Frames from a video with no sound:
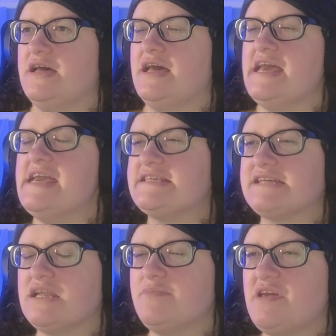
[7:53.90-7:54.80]
It's
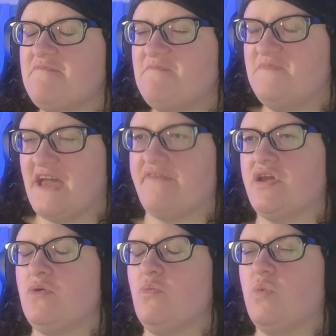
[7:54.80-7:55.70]
going to be
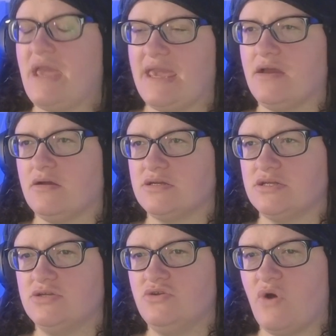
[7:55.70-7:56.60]
very weird
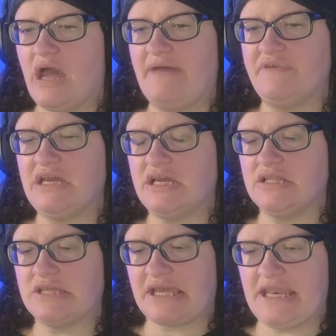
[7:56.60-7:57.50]
not having
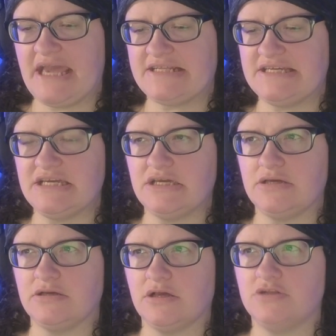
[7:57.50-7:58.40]
the
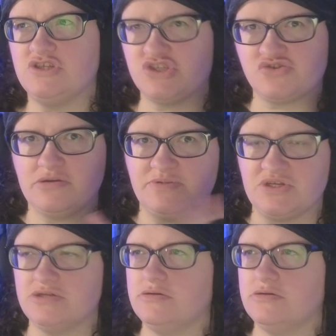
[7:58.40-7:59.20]
connecting description.